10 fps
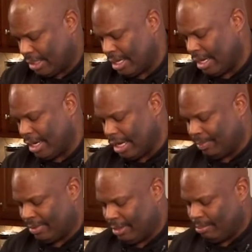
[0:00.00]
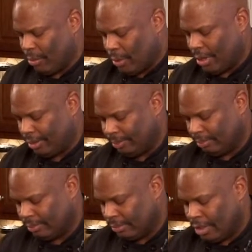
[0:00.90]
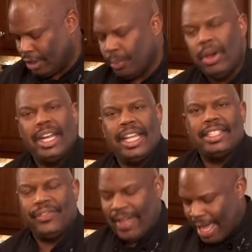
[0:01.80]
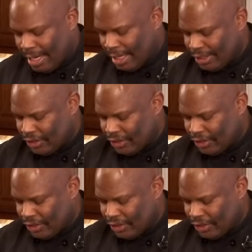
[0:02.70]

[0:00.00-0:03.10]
cut it up some more. You want it as finely